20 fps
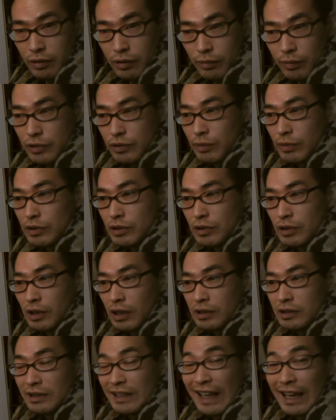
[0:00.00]
Which means he
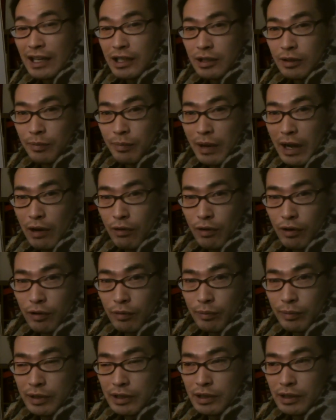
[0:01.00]
has negative power,
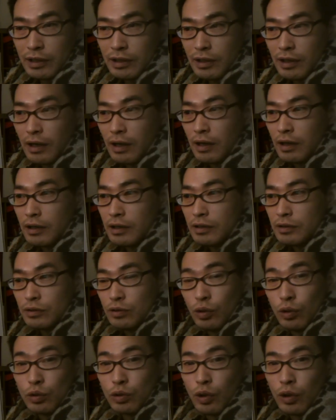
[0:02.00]
meaning he has
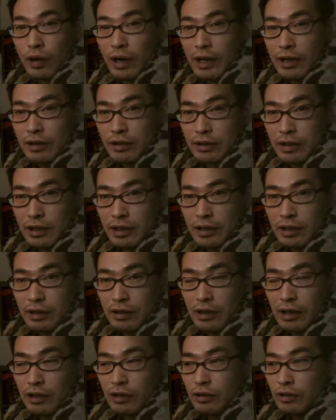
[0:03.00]
notoriety
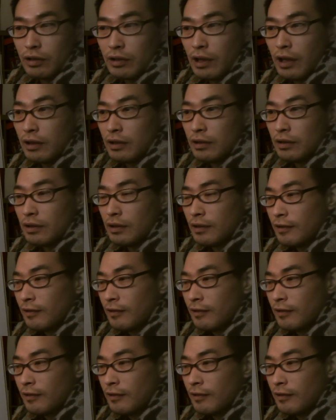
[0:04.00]
rather than